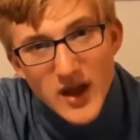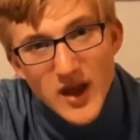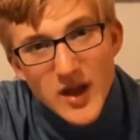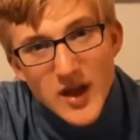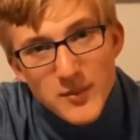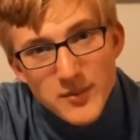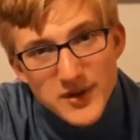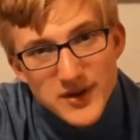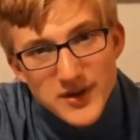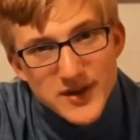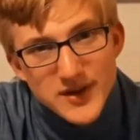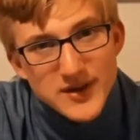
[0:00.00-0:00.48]

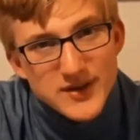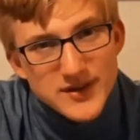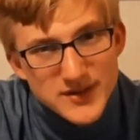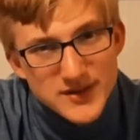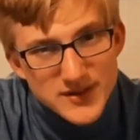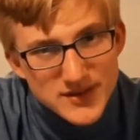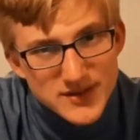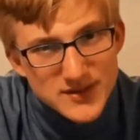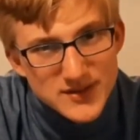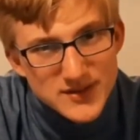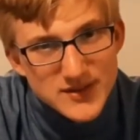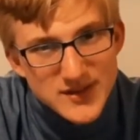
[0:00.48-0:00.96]

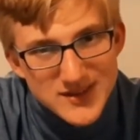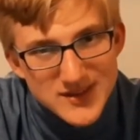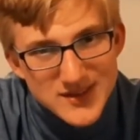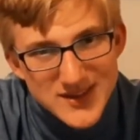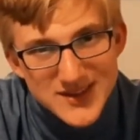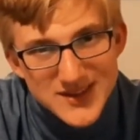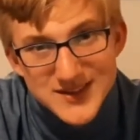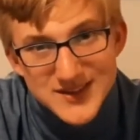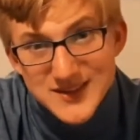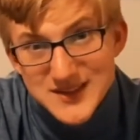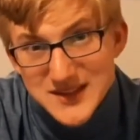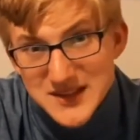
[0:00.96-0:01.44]
because it
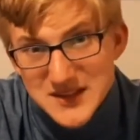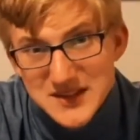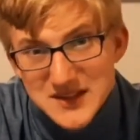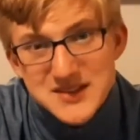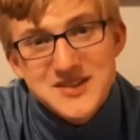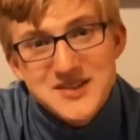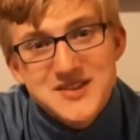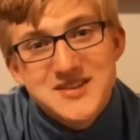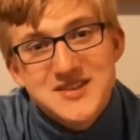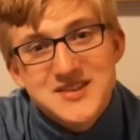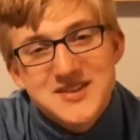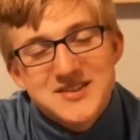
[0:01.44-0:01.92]
says
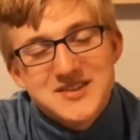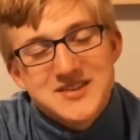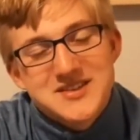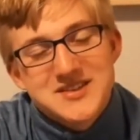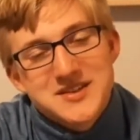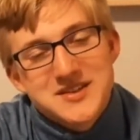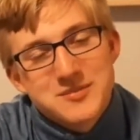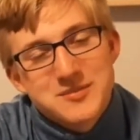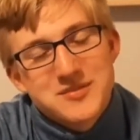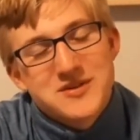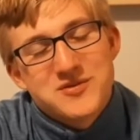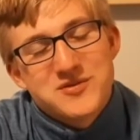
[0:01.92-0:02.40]
dis
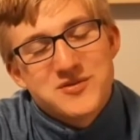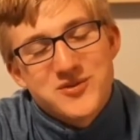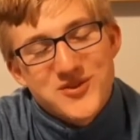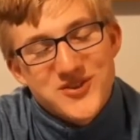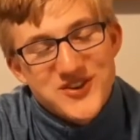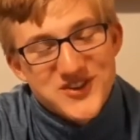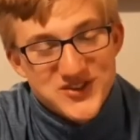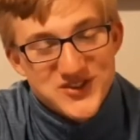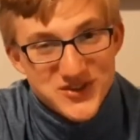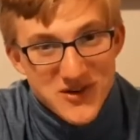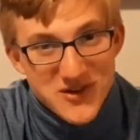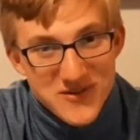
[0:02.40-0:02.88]
before the
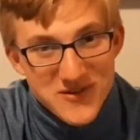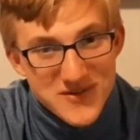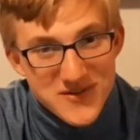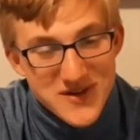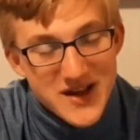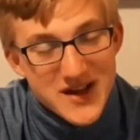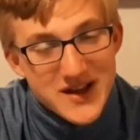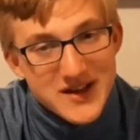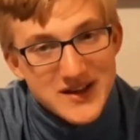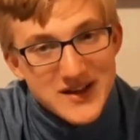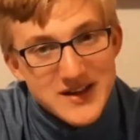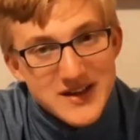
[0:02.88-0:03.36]

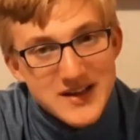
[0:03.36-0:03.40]
sulfide.